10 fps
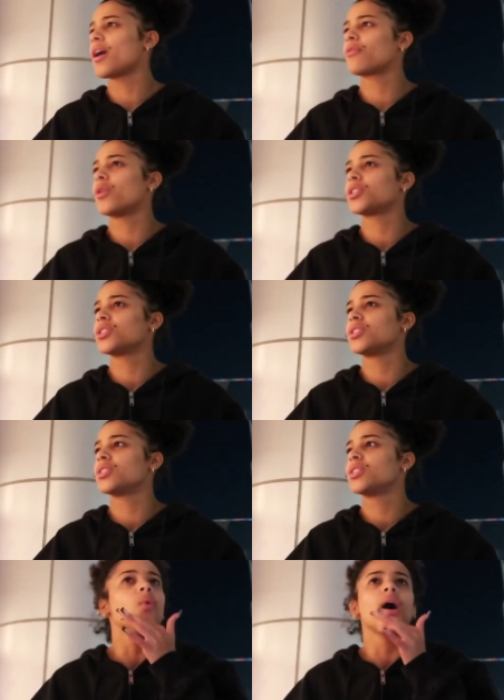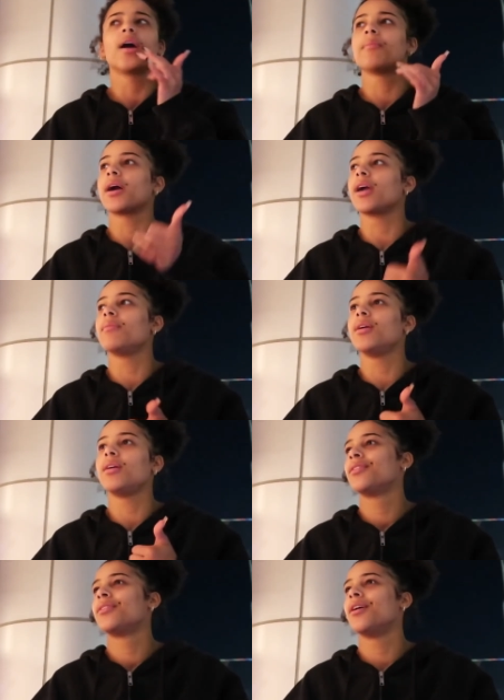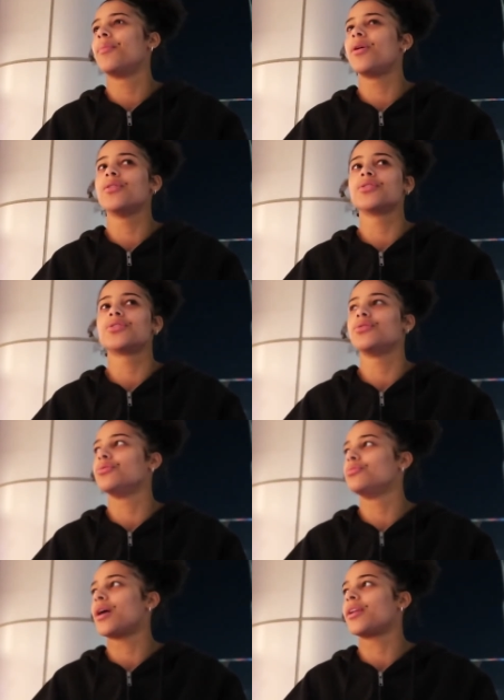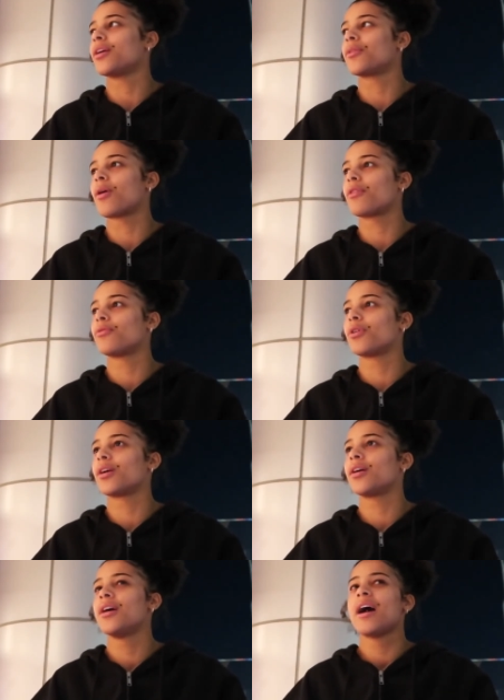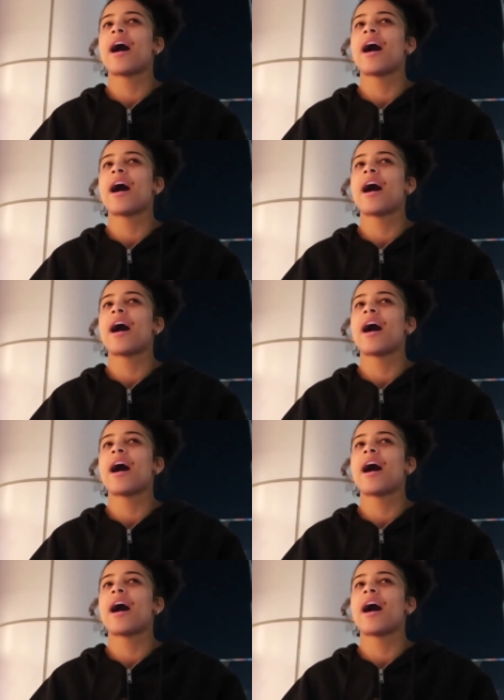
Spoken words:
may have questions why Miami opposed to any other part of Florida.